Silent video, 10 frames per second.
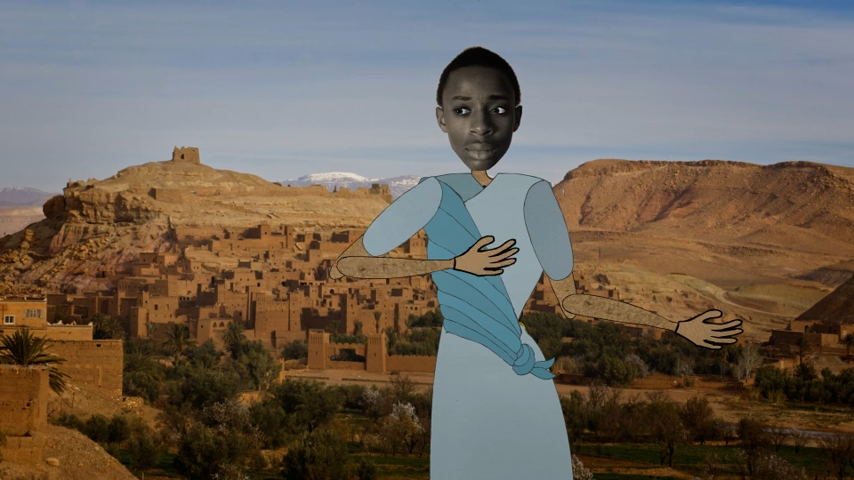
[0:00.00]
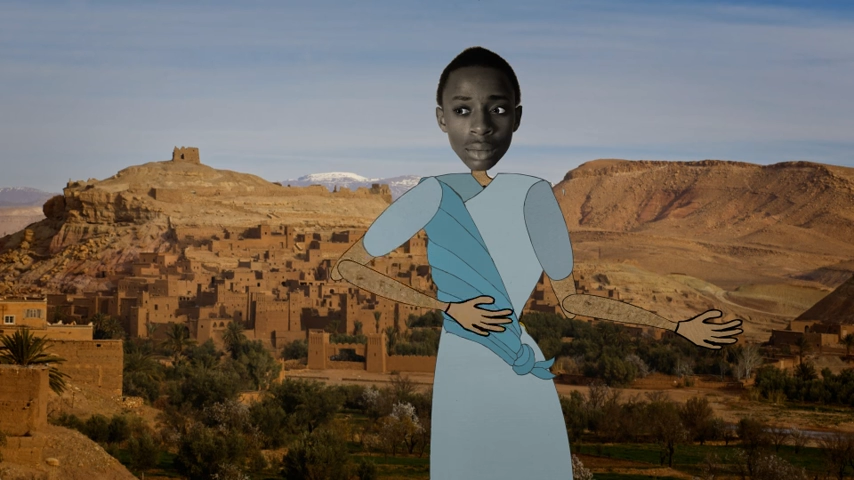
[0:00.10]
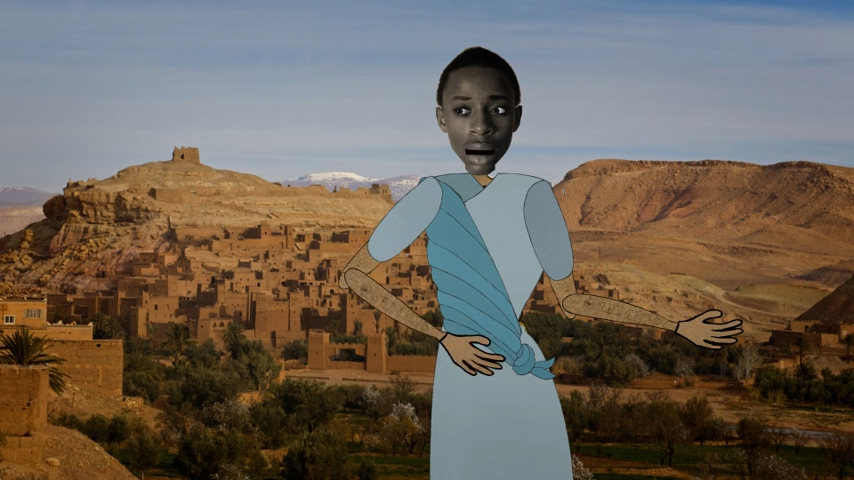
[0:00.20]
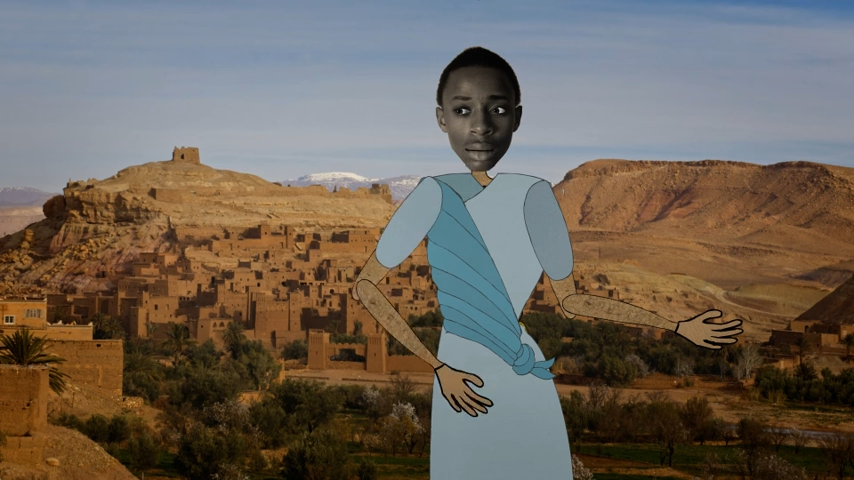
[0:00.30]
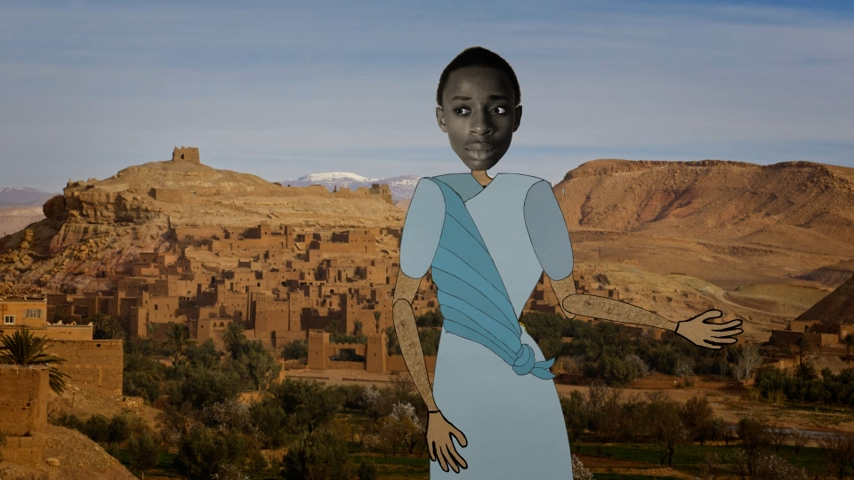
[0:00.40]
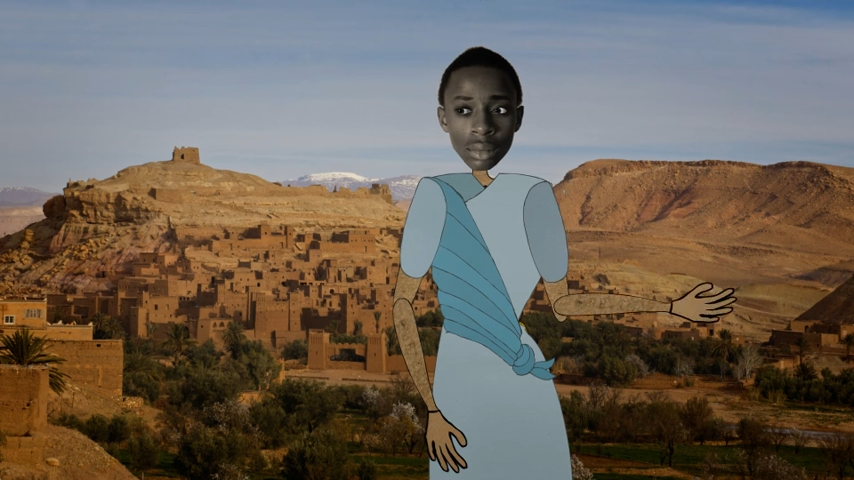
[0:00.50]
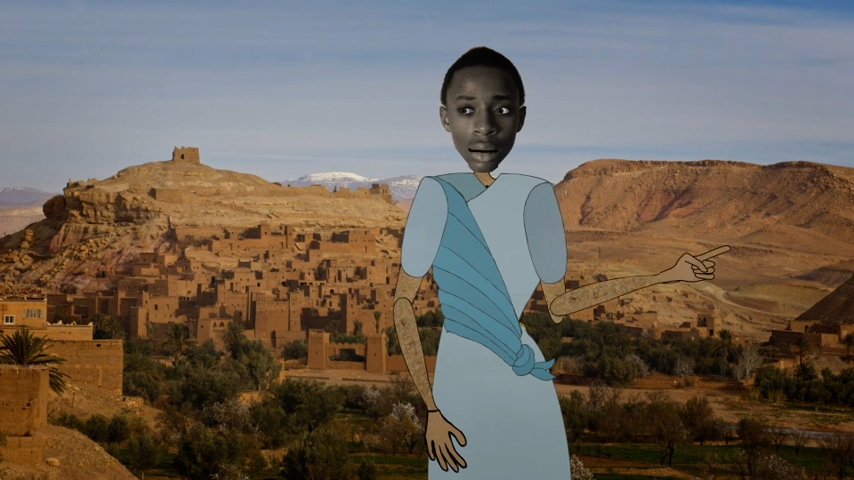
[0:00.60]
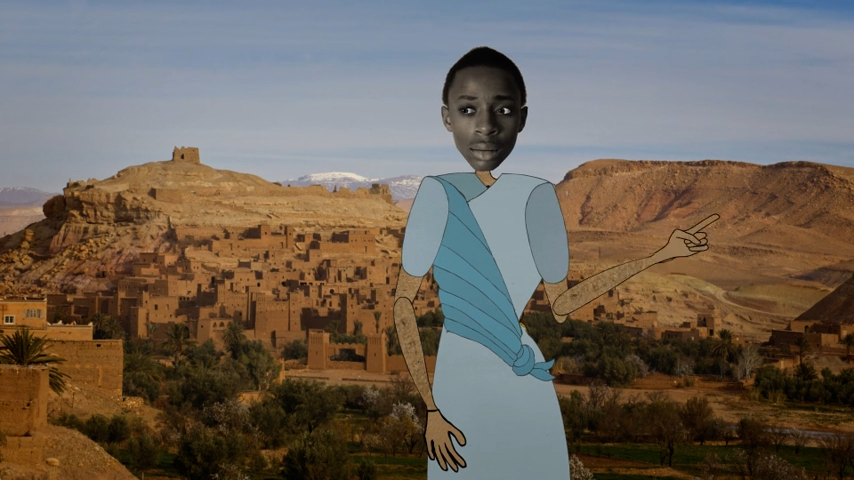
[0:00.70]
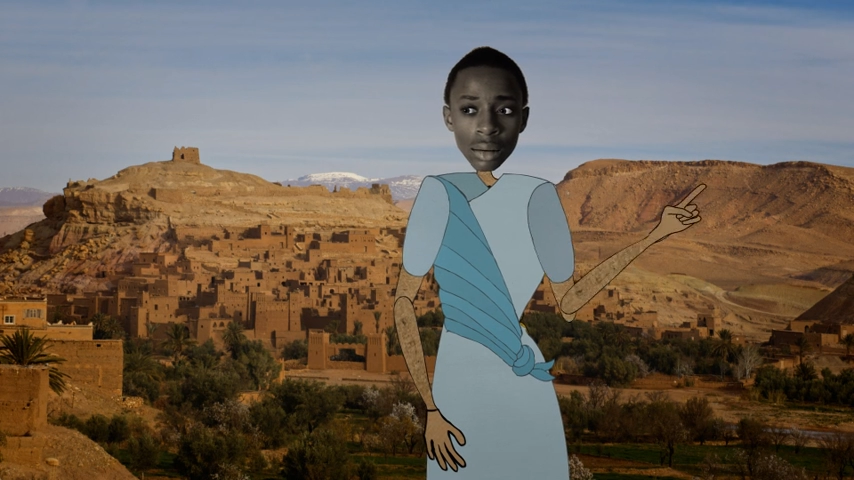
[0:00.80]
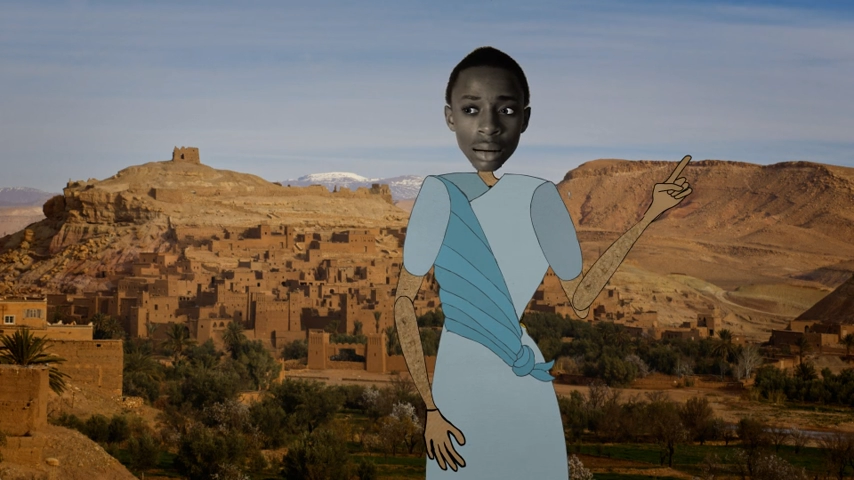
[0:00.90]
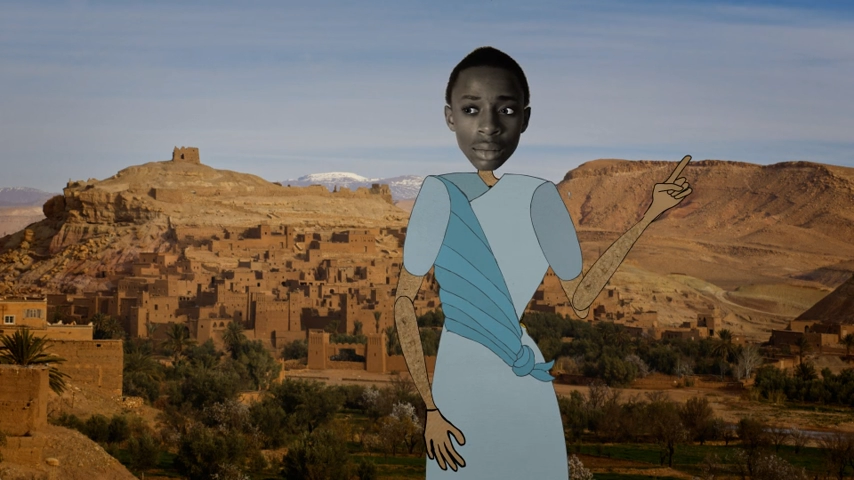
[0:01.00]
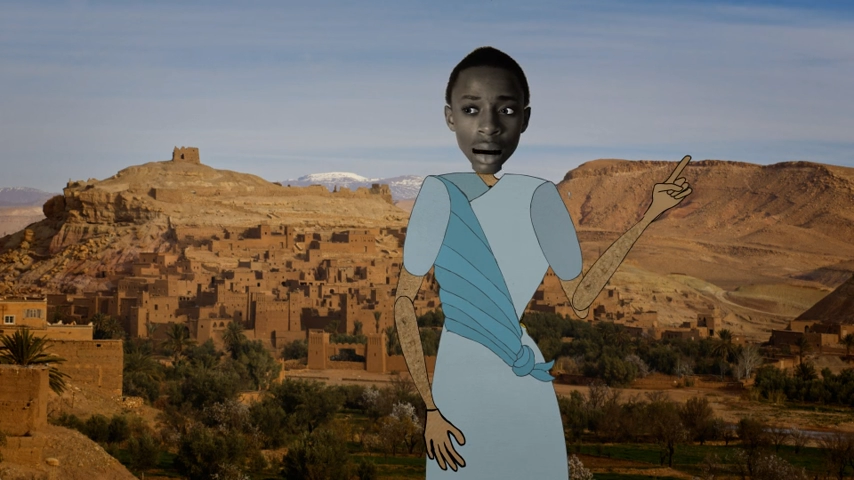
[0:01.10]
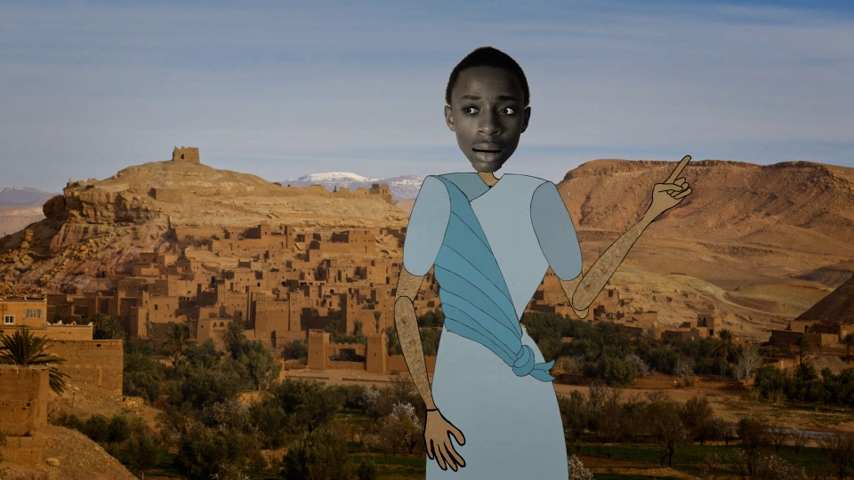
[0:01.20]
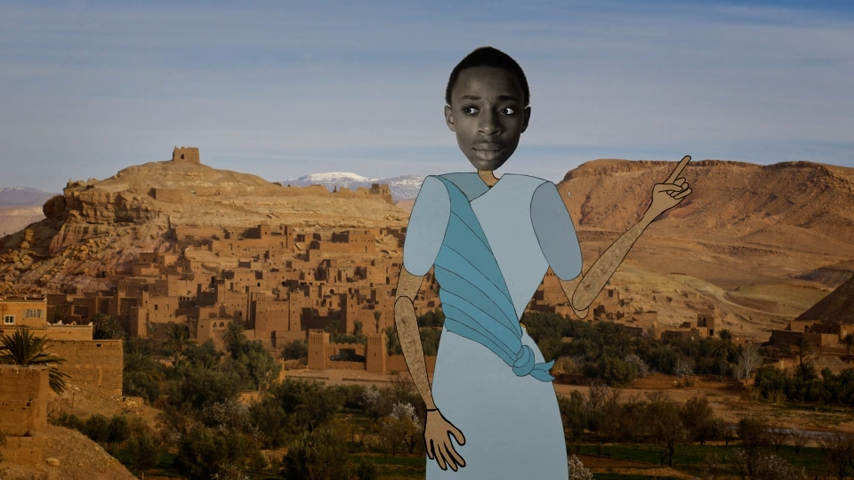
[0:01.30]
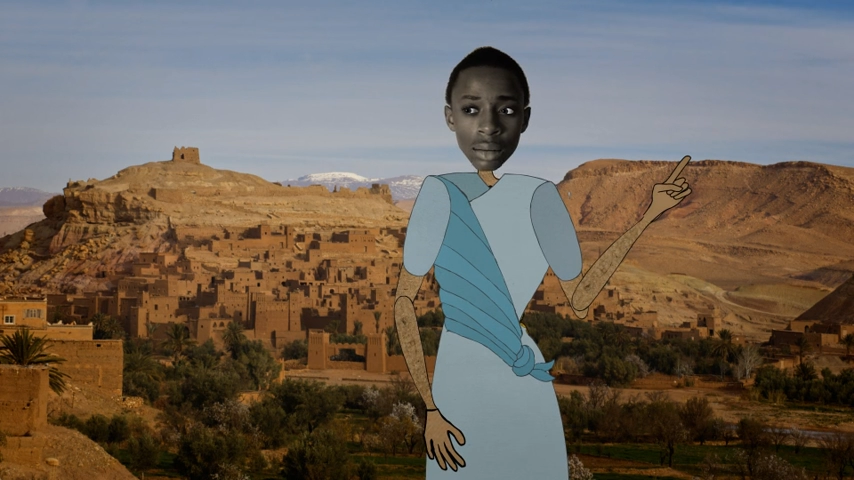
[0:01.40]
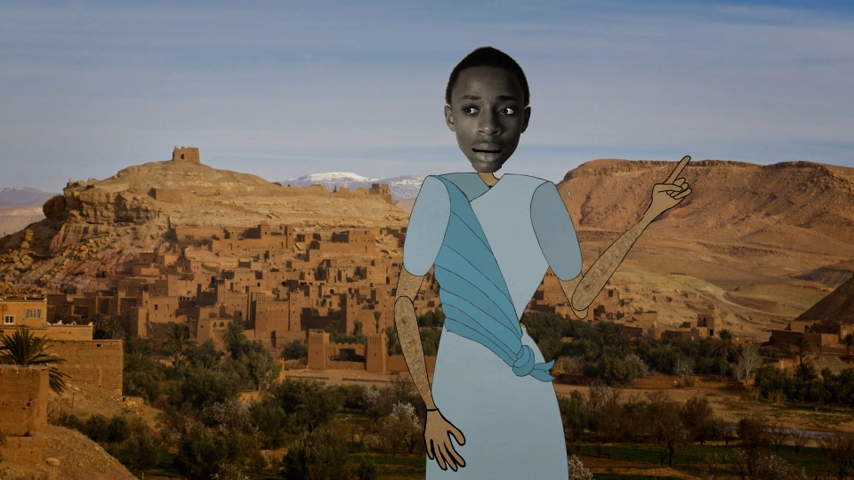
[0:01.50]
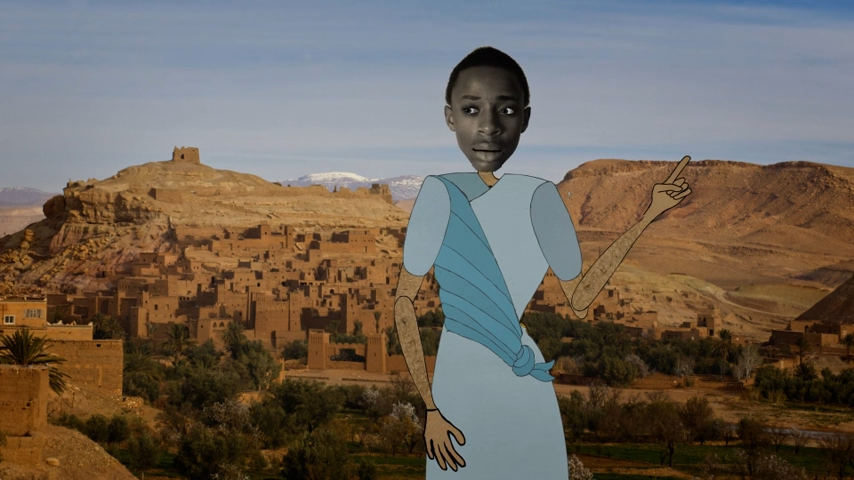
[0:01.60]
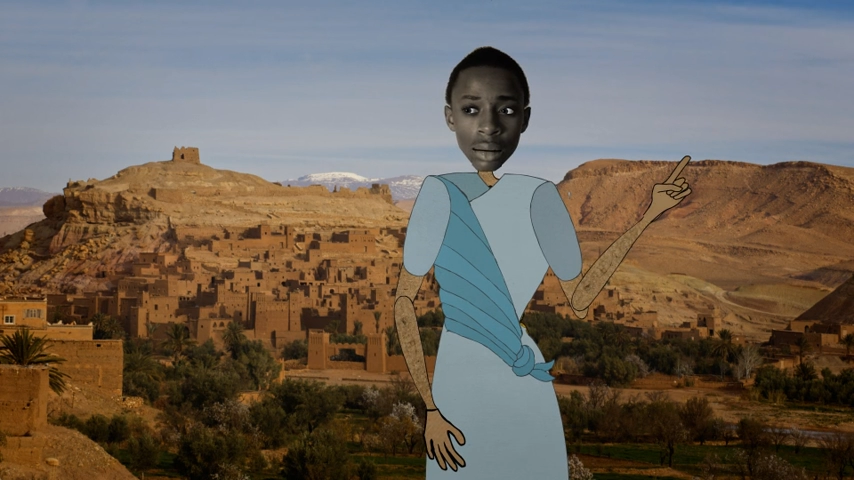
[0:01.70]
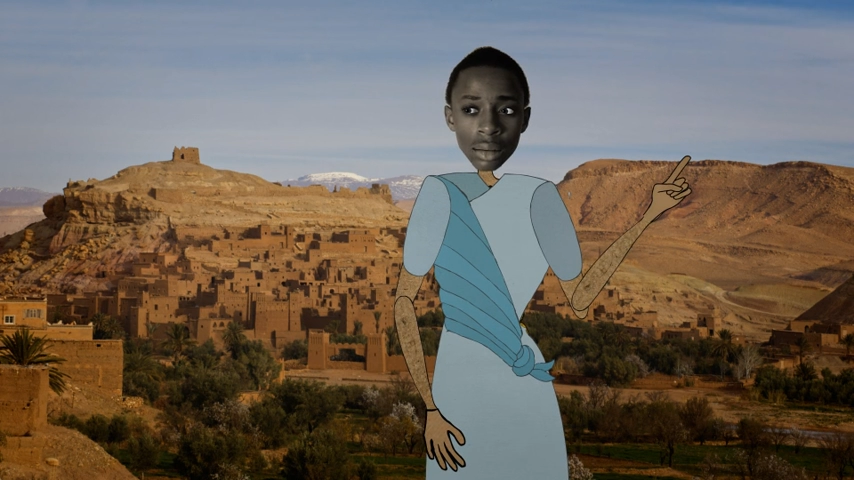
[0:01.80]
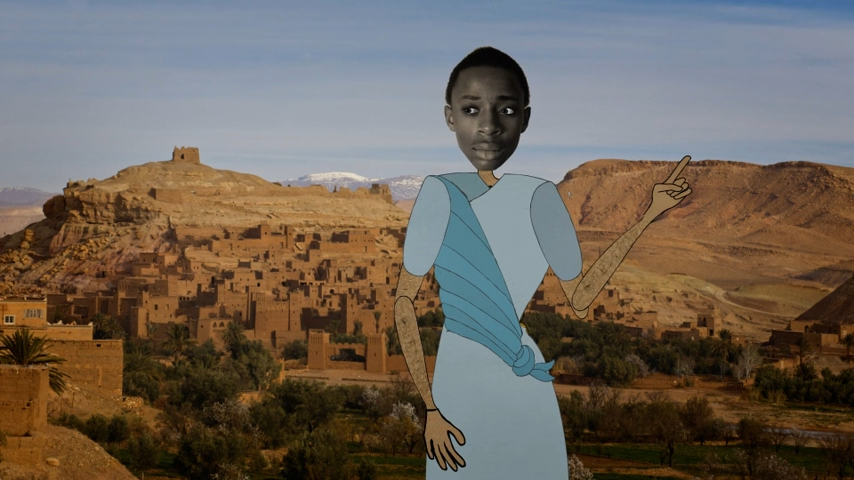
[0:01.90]
Yet this I call to
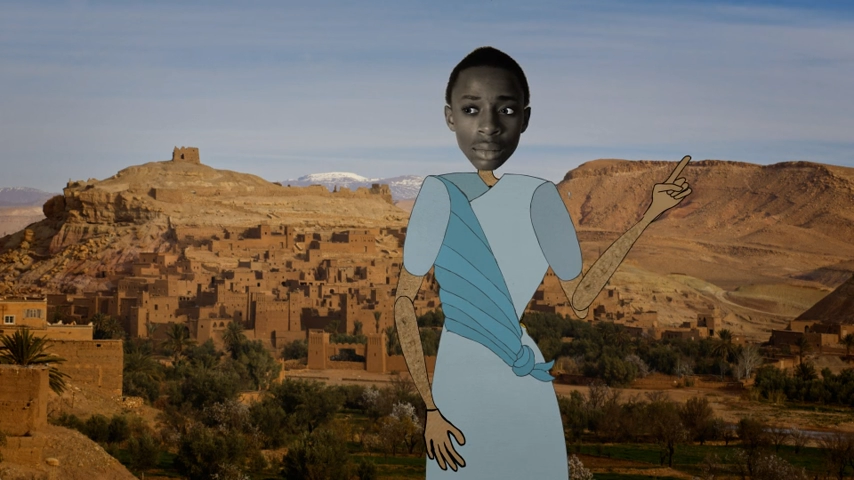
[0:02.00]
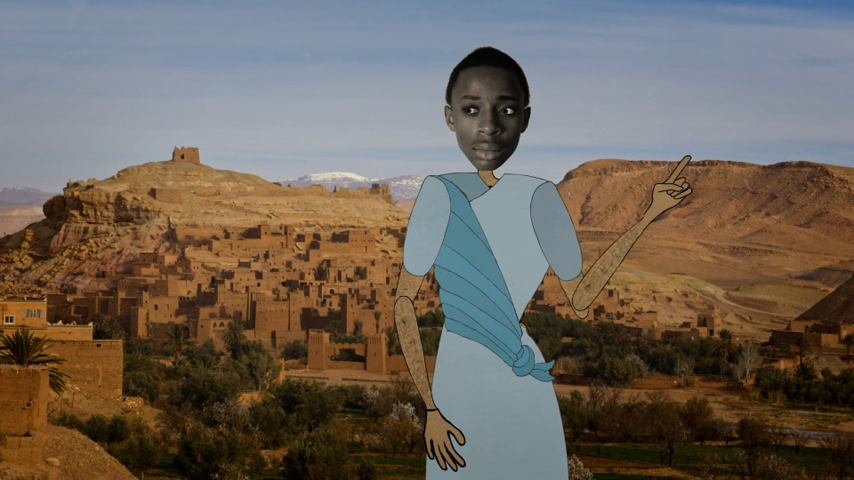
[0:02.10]
mind,